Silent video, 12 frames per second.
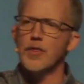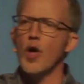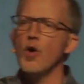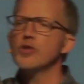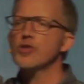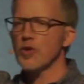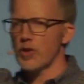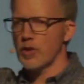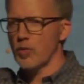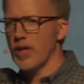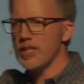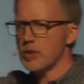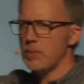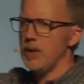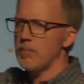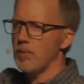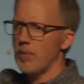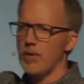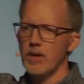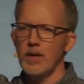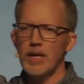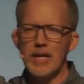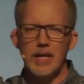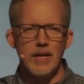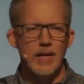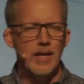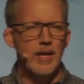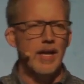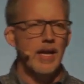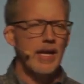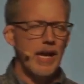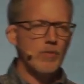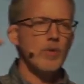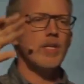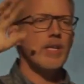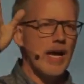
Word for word: Those are the rich people. And I